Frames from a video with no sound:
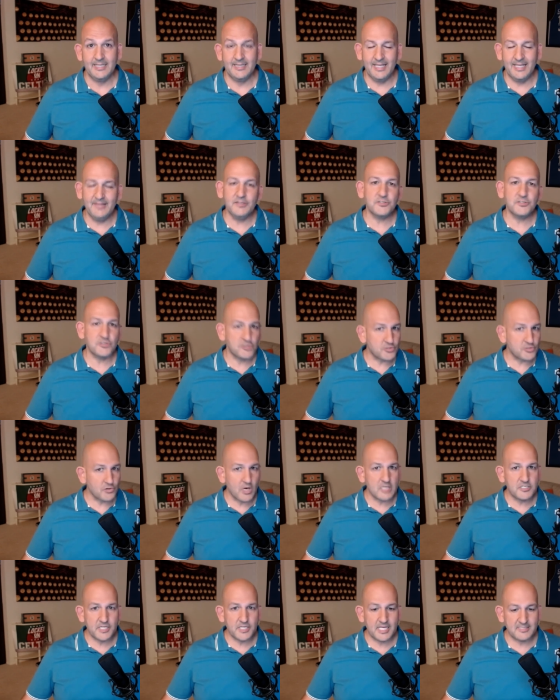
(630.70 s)
then there's a
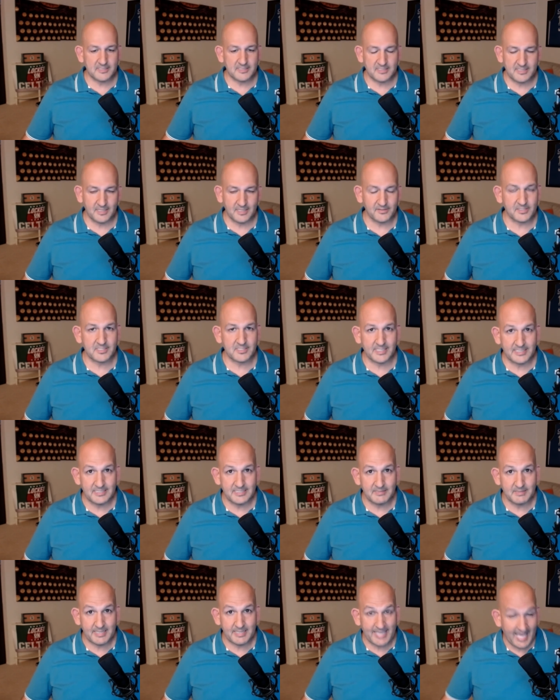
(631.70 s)
strong chance the Celtics
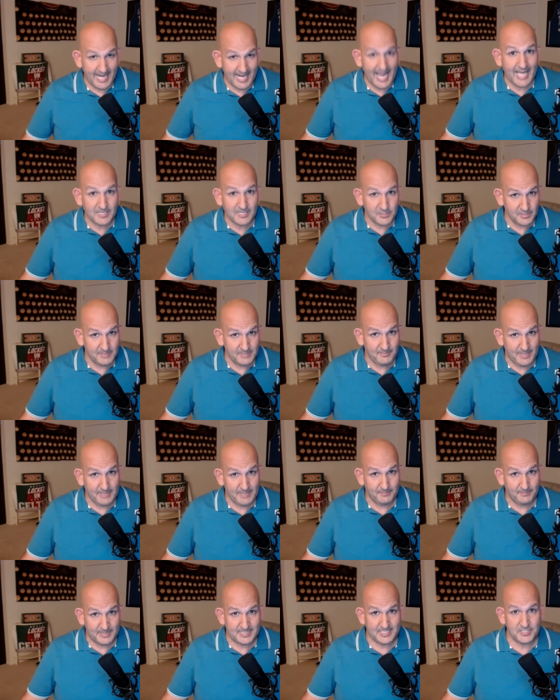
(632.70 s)
can, can actually be
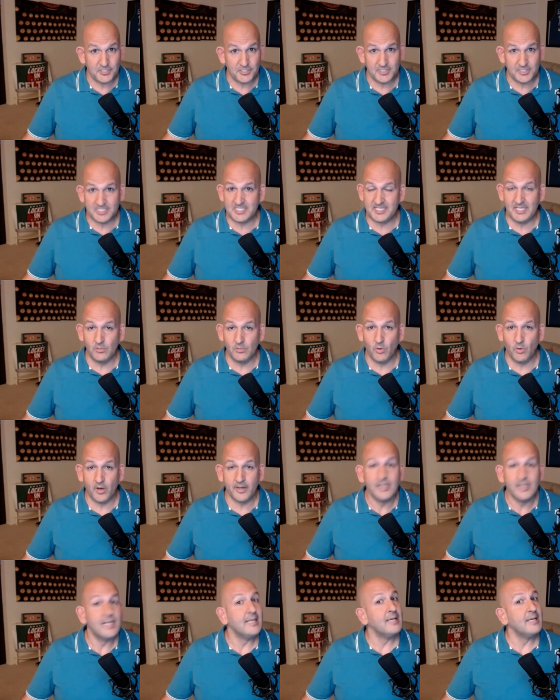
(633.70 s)
in position to steal
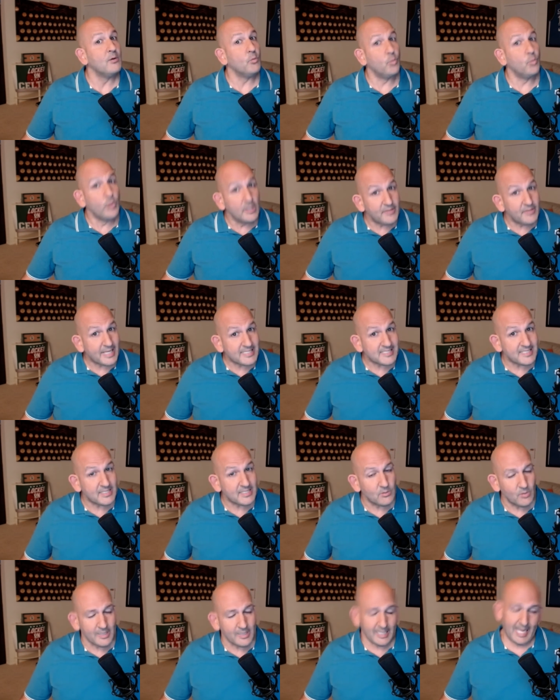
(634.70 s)
one. Will they
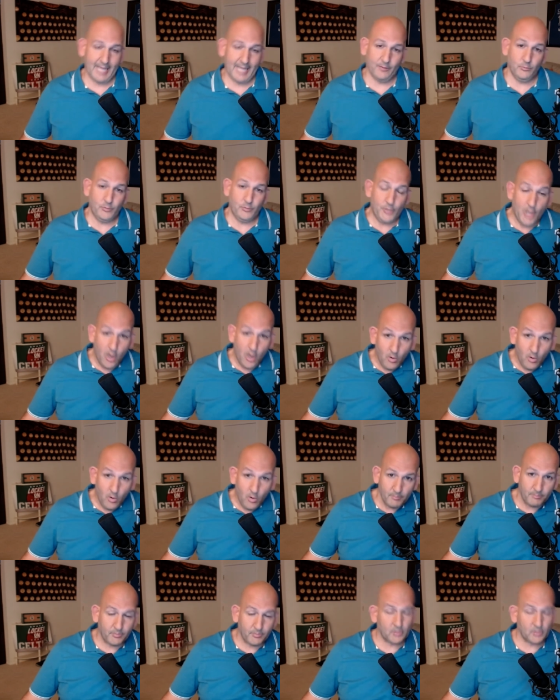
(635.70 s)
steal one? I don't
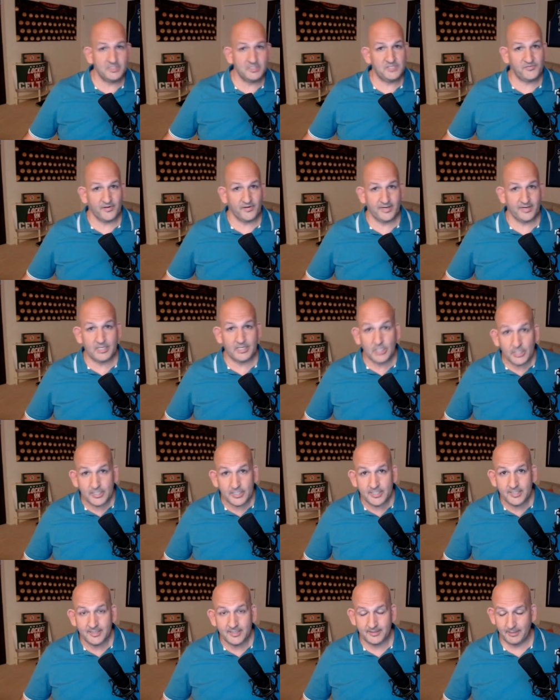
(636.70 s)
know. Brooklyn's very
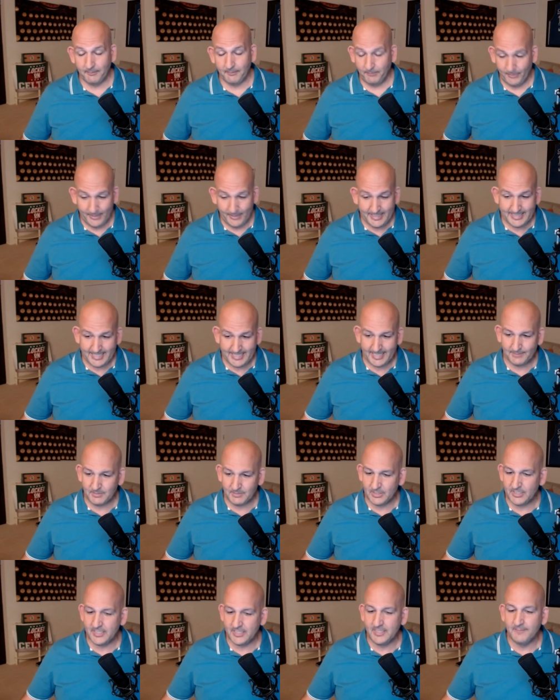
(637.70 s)
good. They're pretty damn
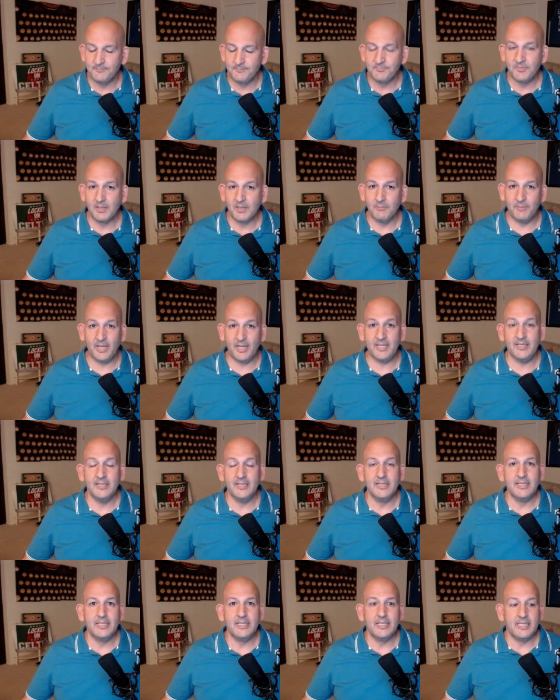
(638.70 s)
good. But
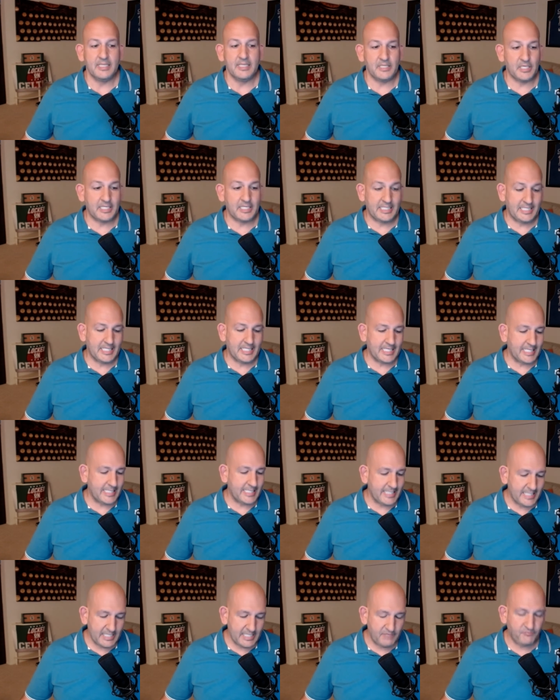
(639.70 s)
you, you
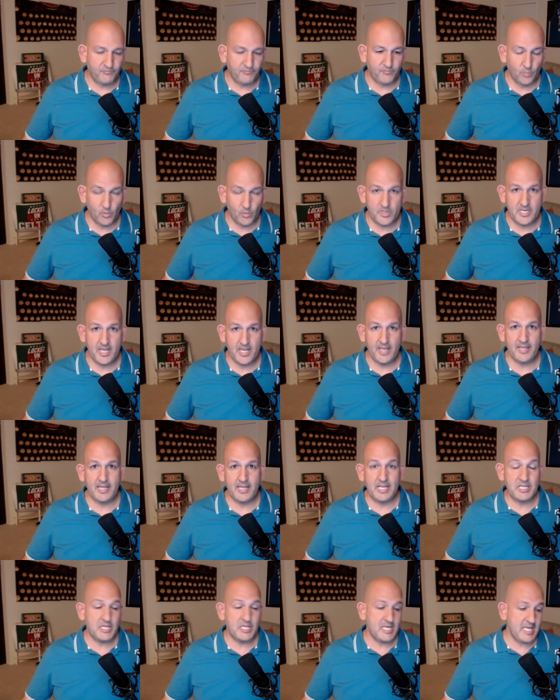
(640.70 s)
need Fournier
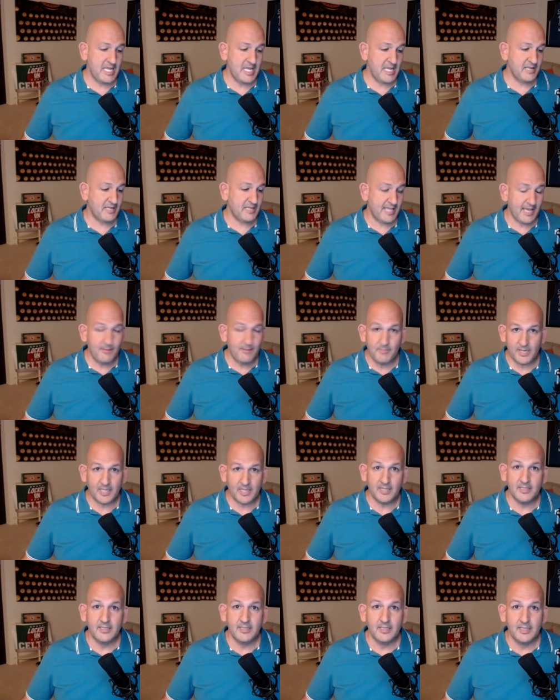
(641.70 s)
and you need
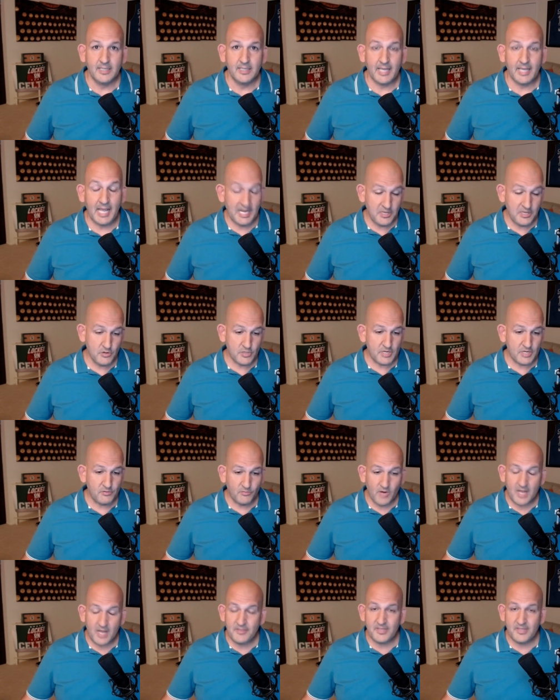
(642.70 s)
Kemba. And you can
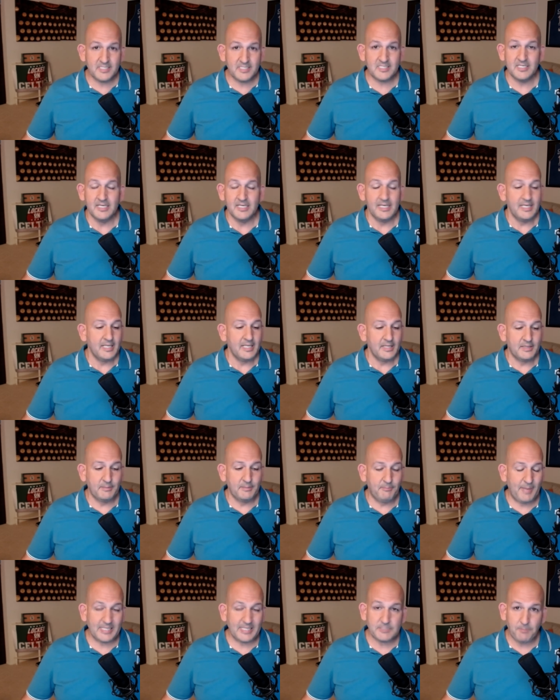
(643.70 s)
run this.
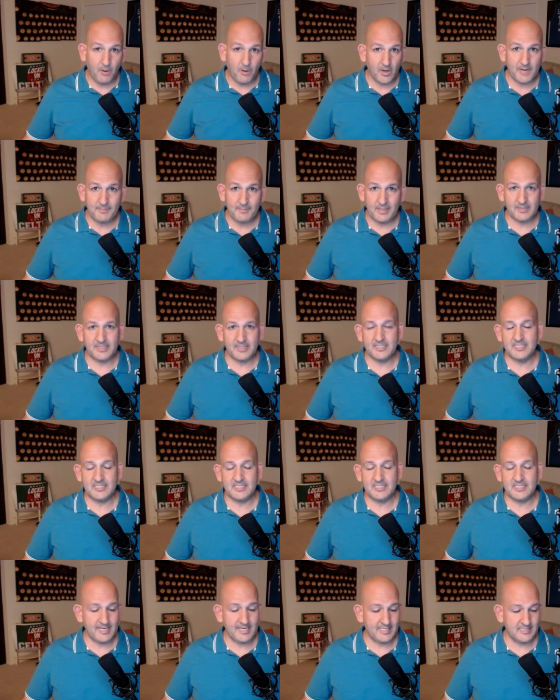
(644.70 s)
The best part about this
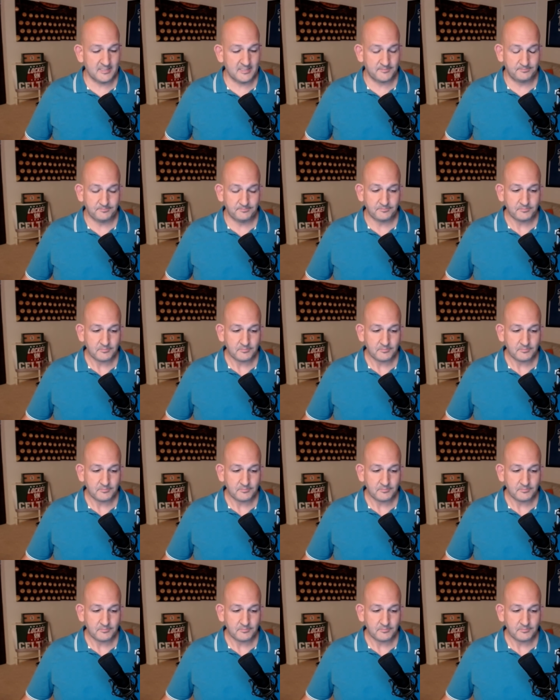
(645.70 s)
set is